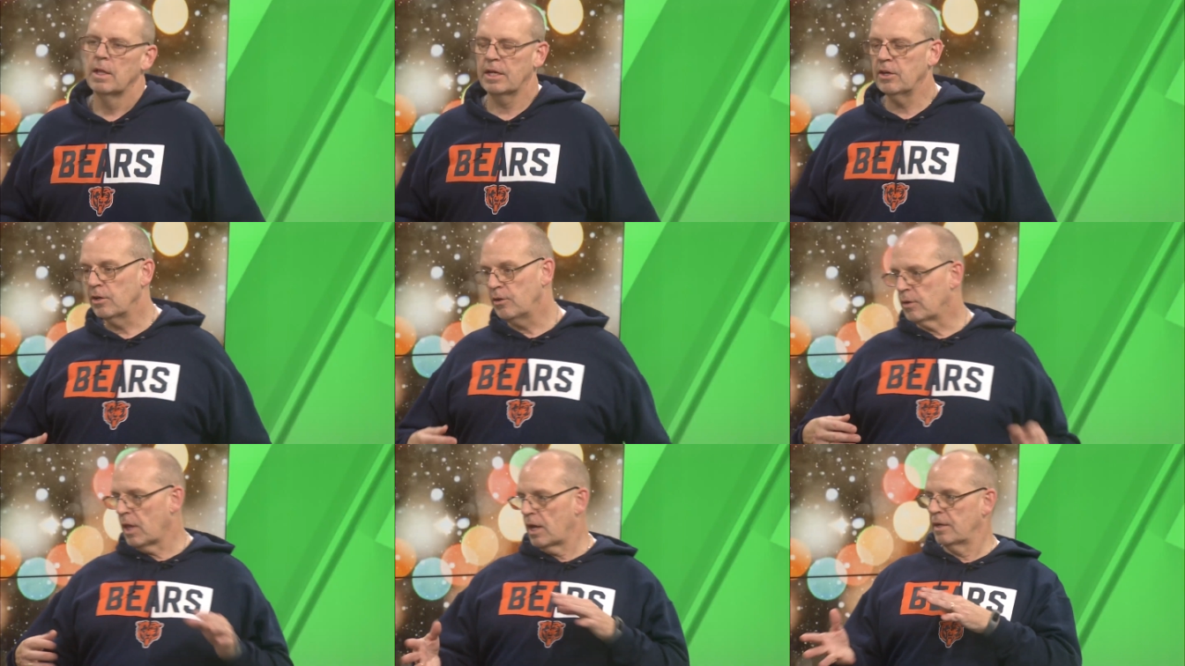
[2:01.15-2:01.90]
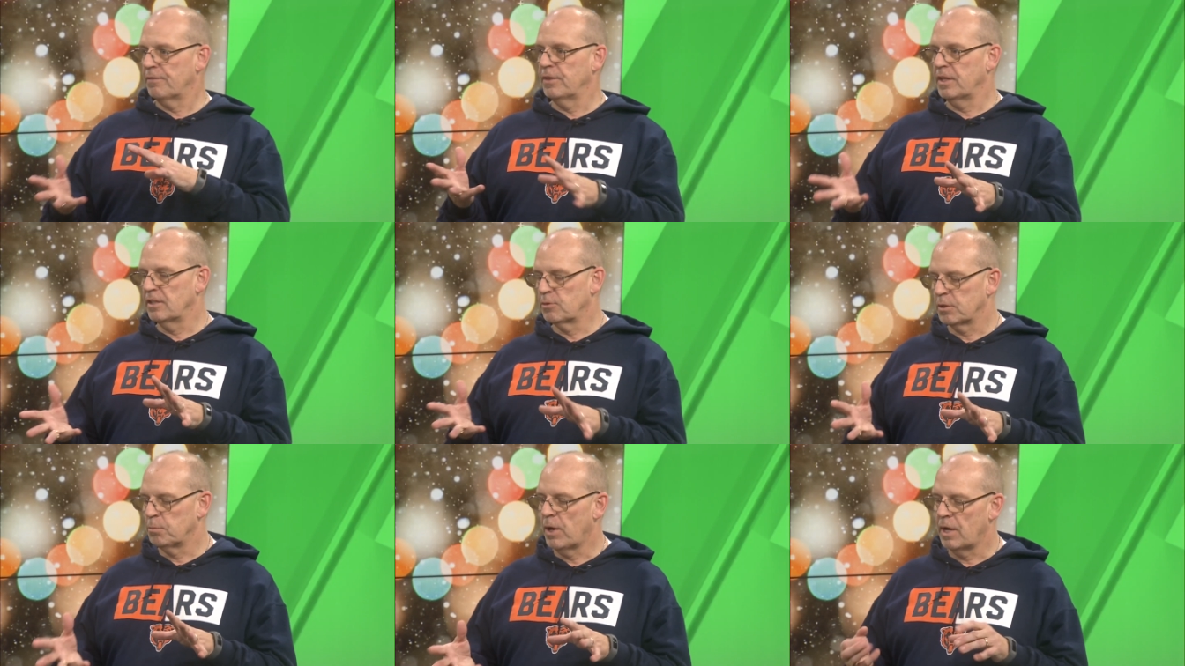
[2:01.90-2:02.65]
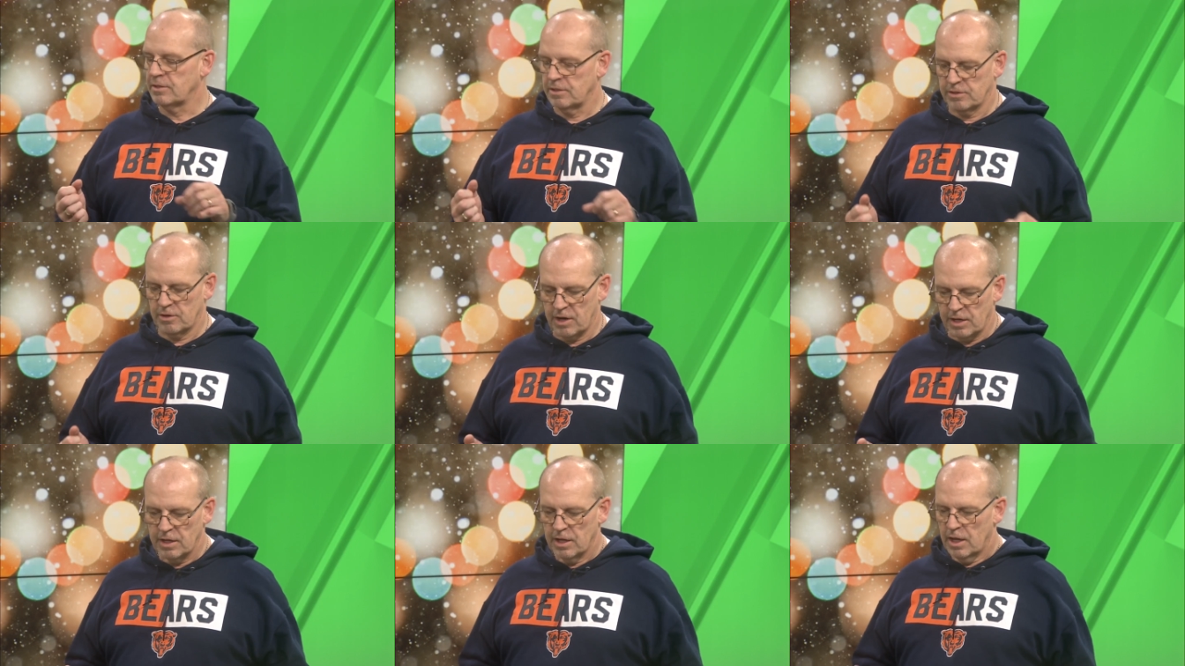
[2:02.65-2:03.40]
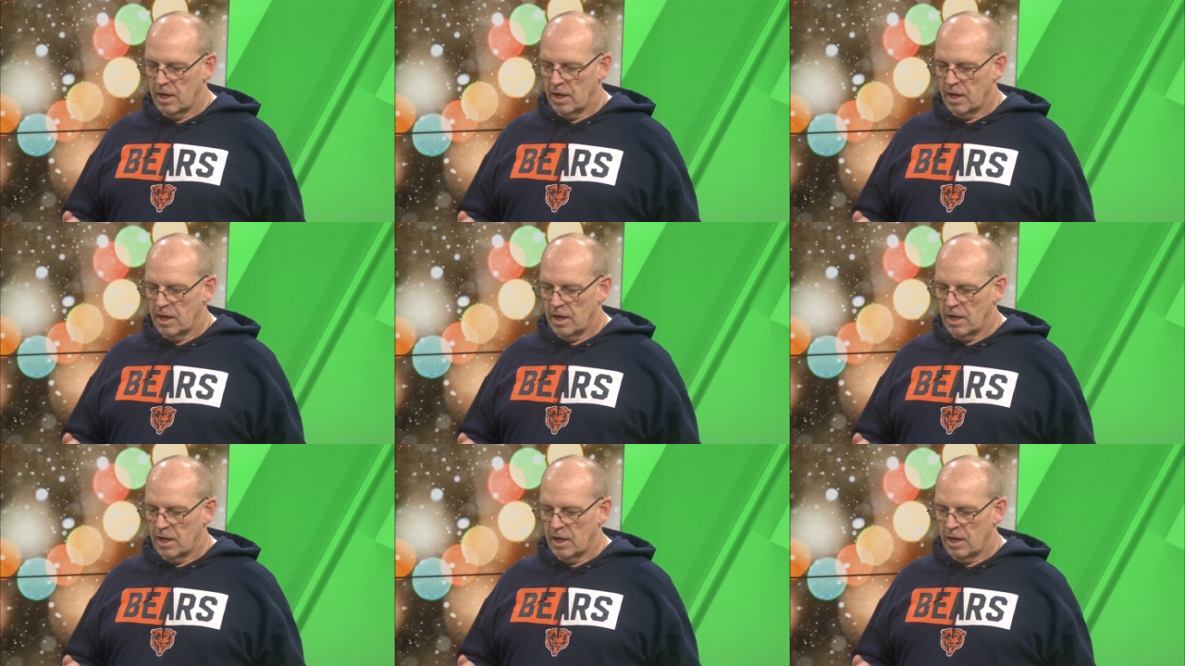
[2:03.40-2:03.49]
like you can do a lot of different things with the pastas, all right?